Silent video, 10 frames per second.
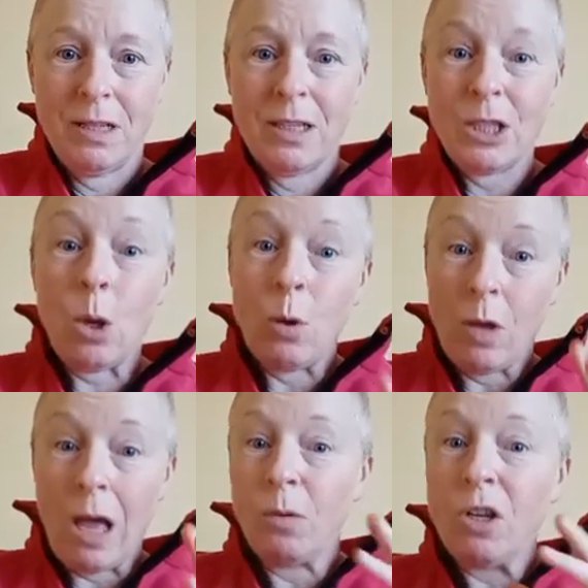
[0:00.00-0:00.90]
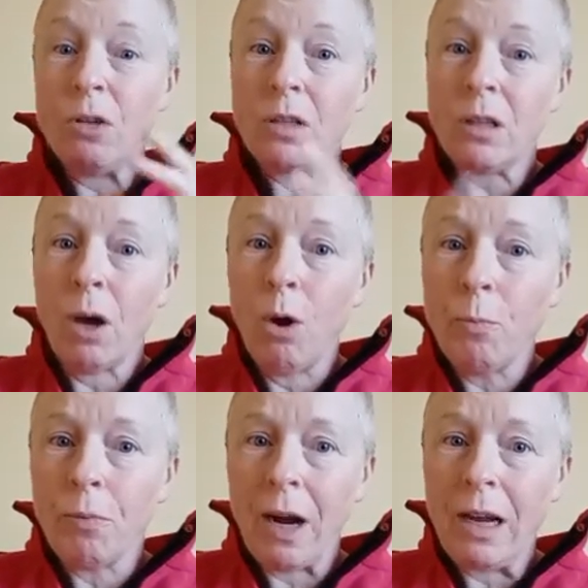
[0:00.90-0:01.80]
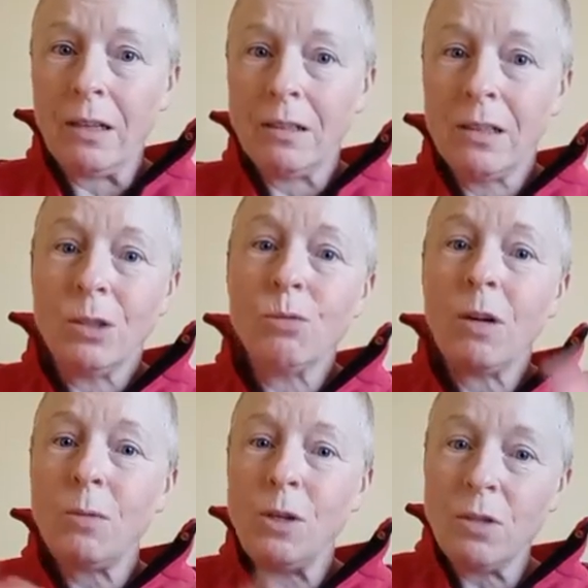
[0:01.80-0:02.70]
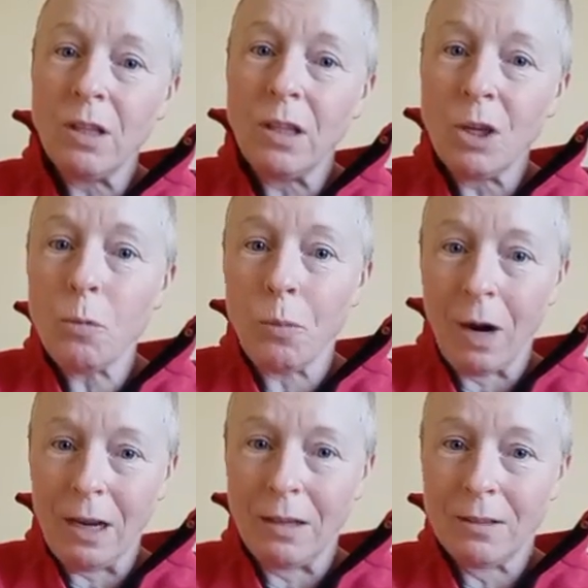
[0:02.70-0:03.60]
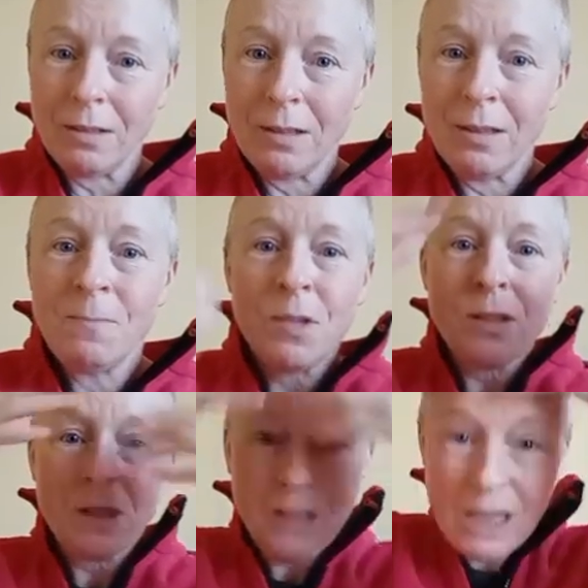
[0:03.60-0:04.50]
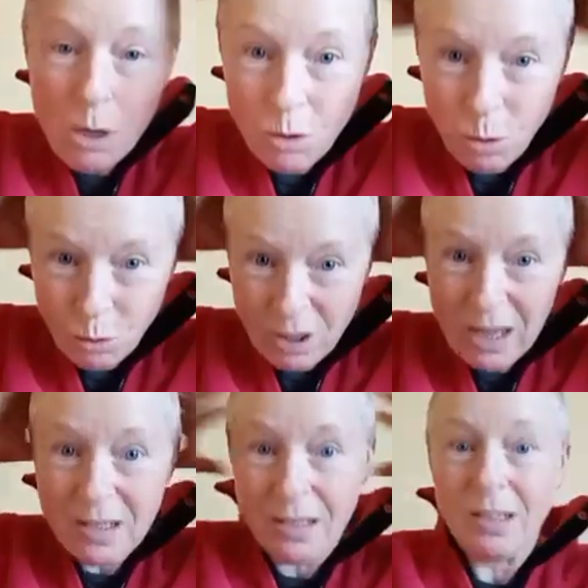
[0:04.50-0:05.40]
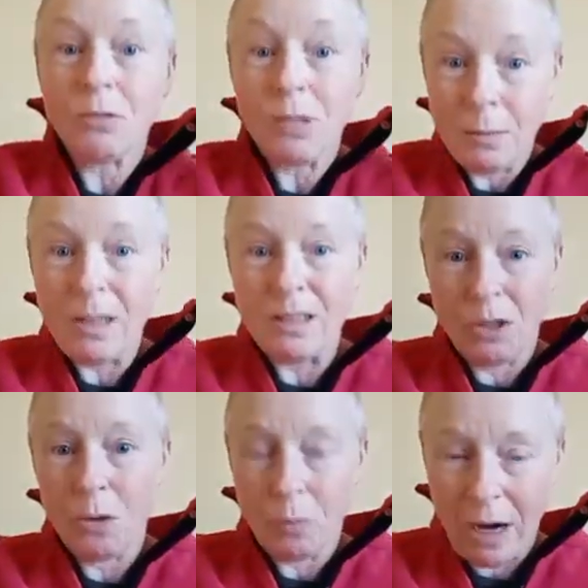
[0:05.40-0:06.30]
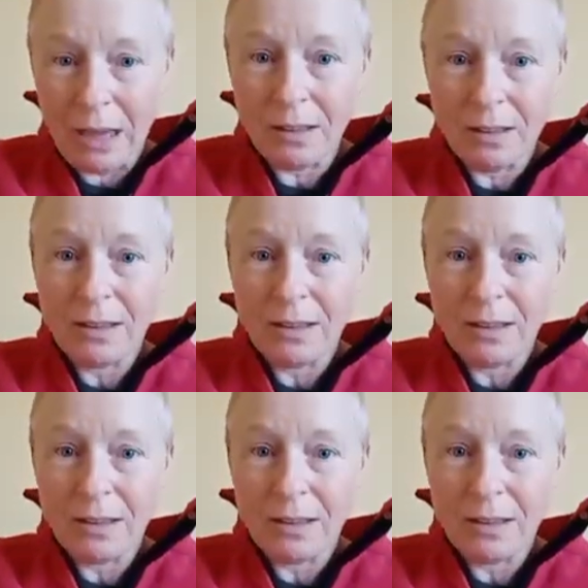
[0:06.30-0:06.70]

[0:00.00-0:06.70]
So are we using the old brain or are we using the new brain? Because the neocortex literally means new brain.